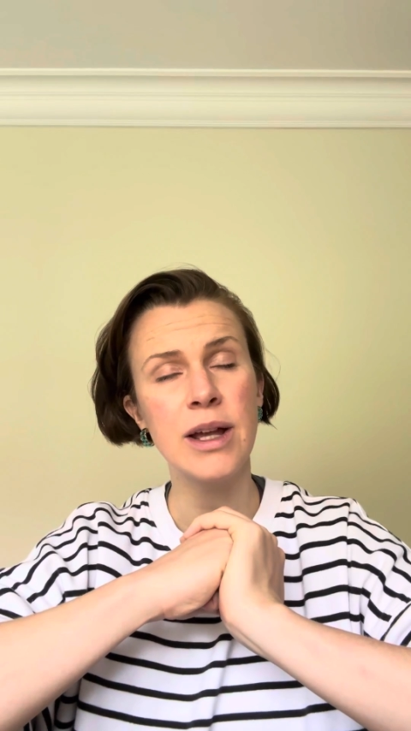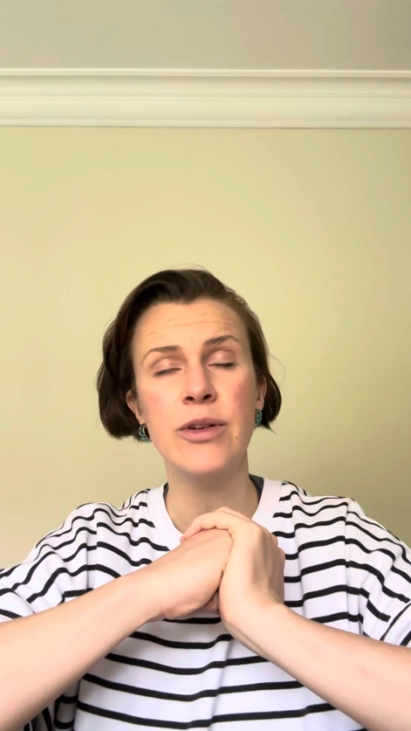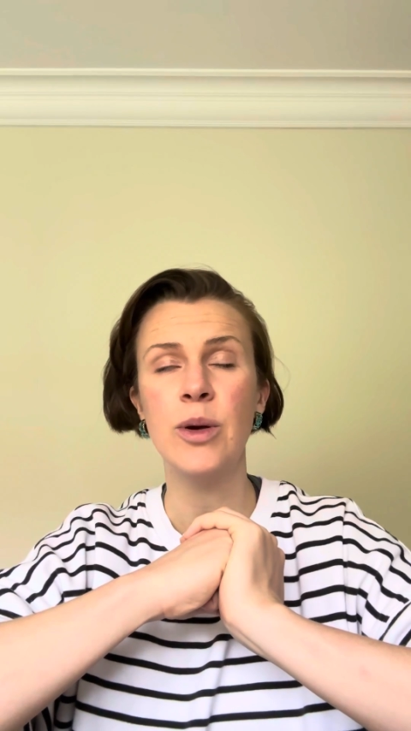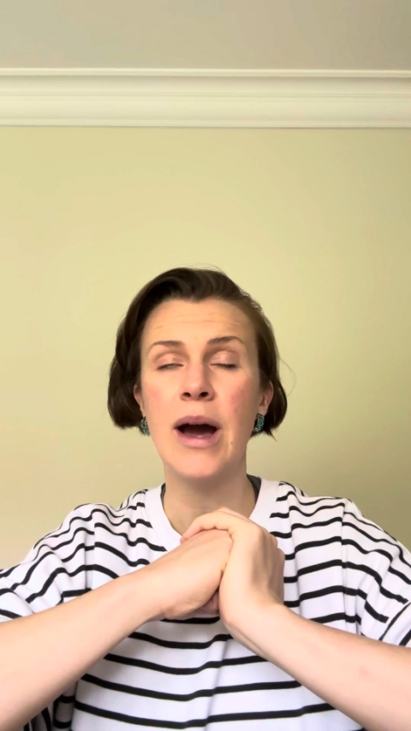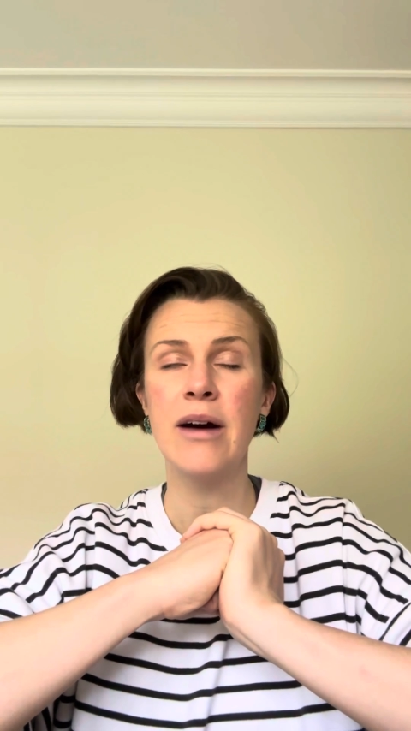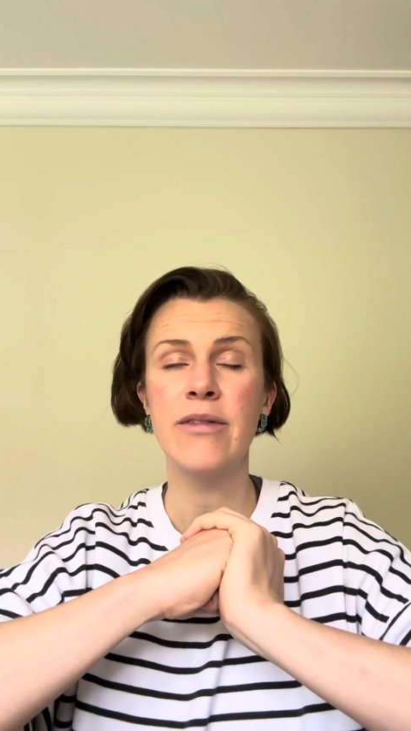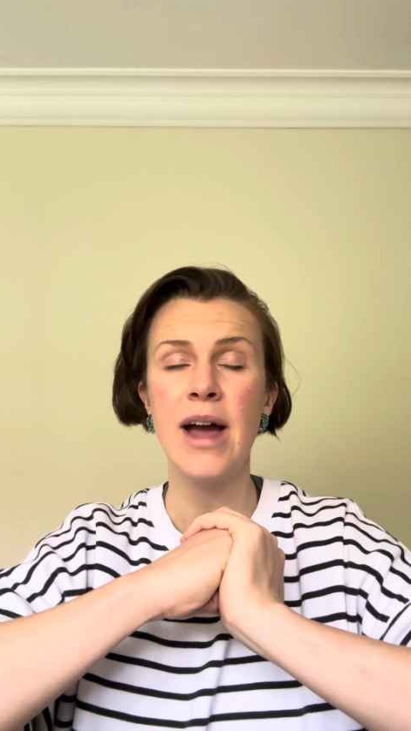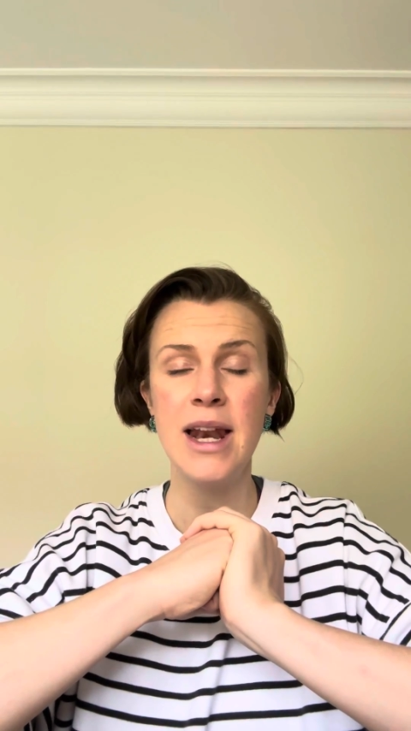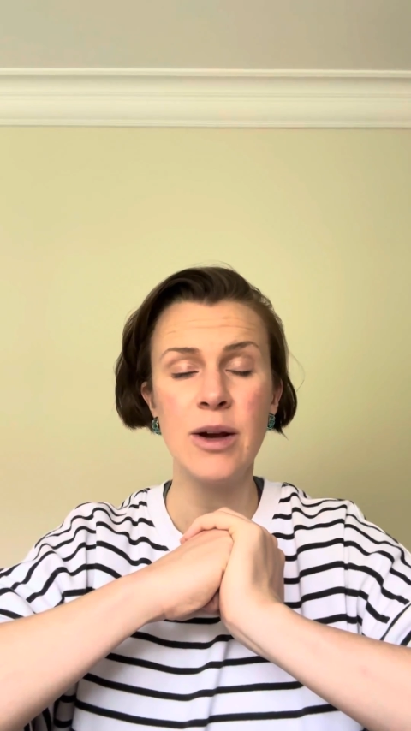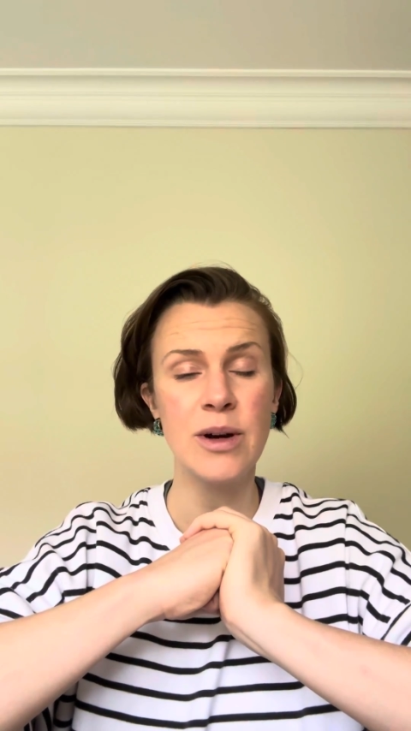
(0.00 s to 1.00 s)
If you have
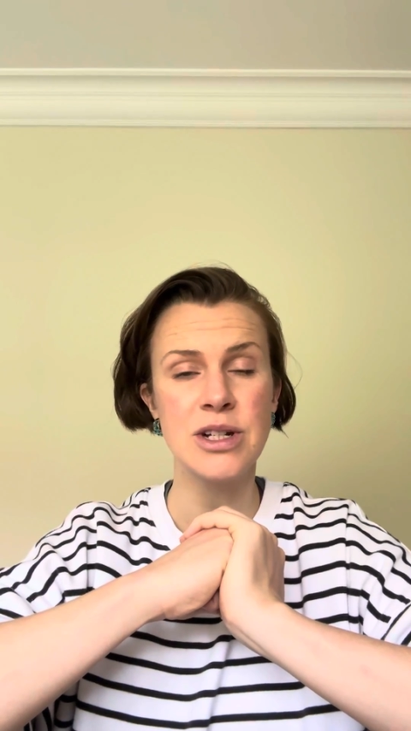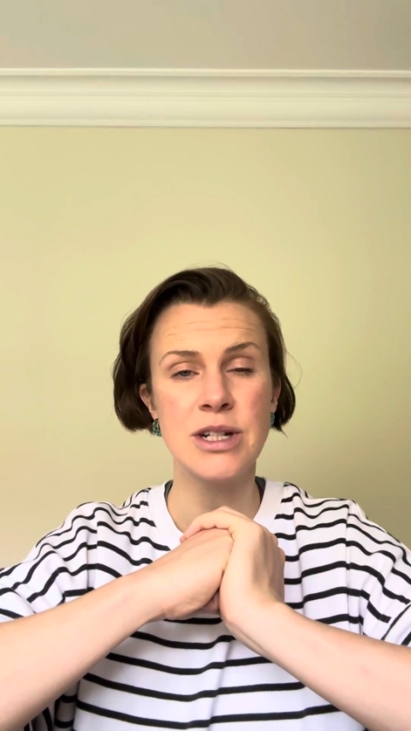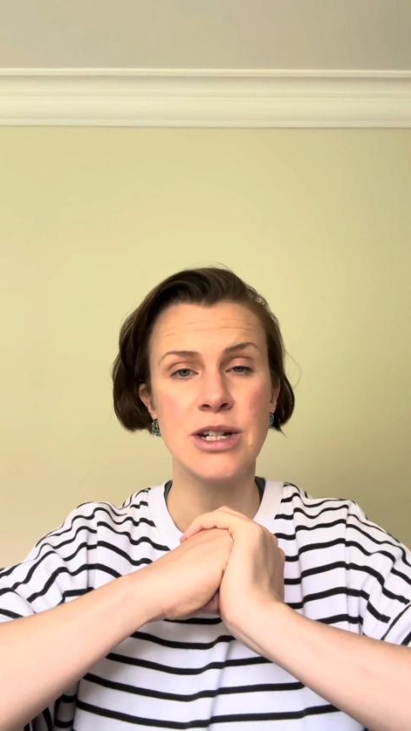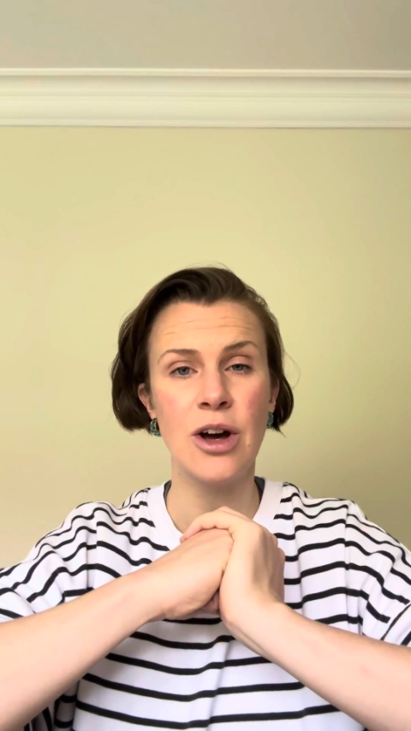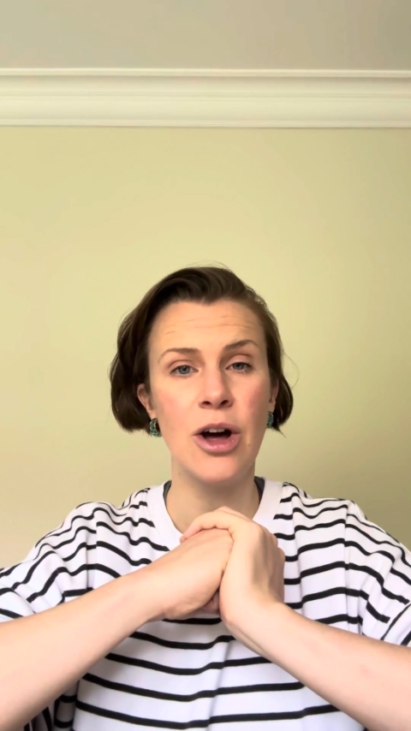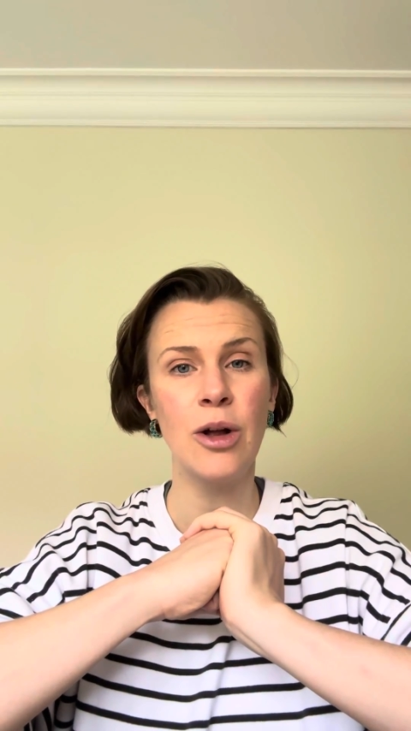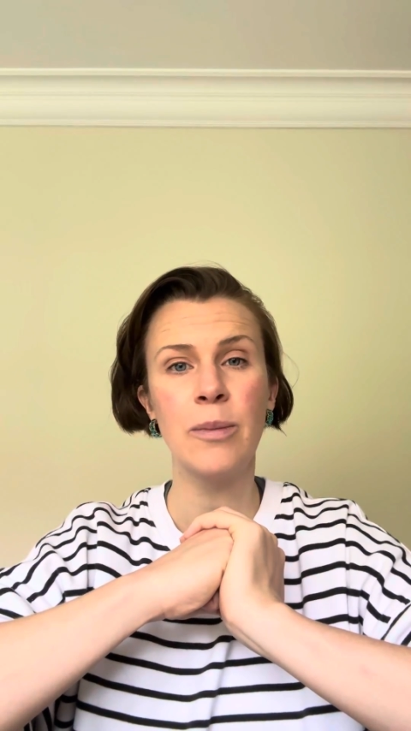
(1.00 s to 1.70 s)
any questions at all,